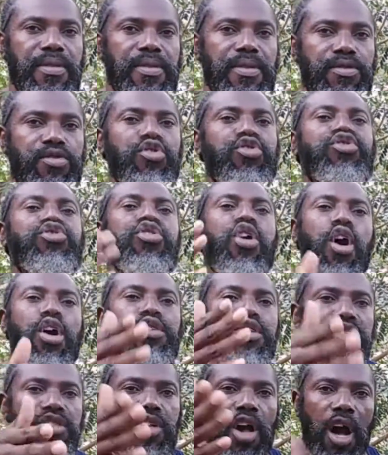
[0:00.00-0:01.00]
to show
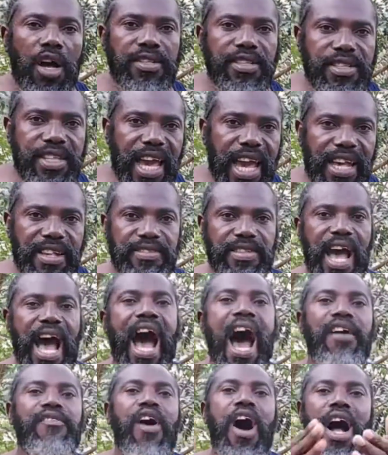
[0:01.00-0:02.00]
you certain things.
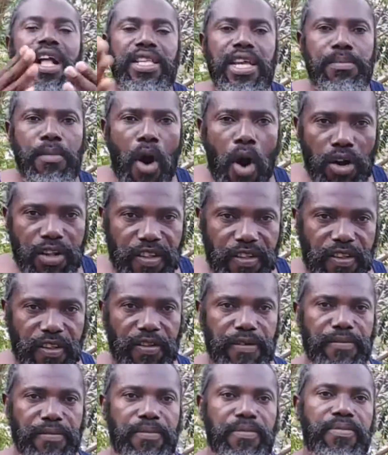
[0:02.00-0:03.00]
I have all the books.
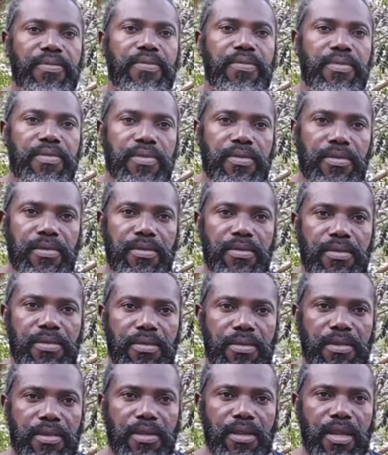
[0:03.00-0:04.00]

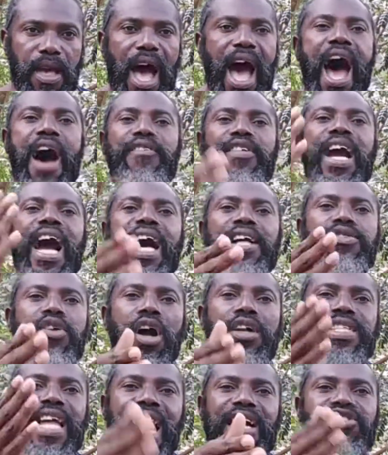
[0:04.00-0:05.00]
I have
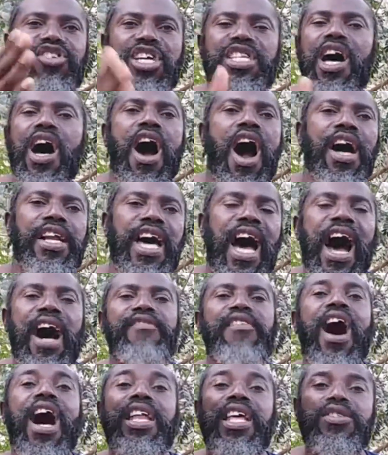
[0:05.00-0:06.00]
Conduct, Doctrine, Order. I
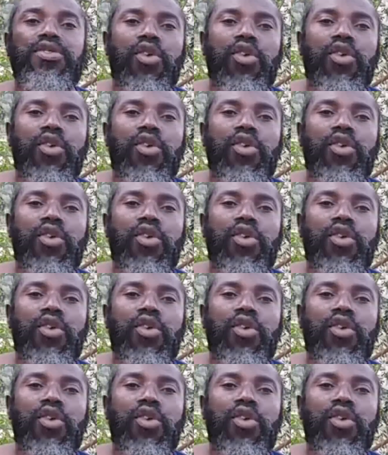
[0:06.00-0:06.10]
have all of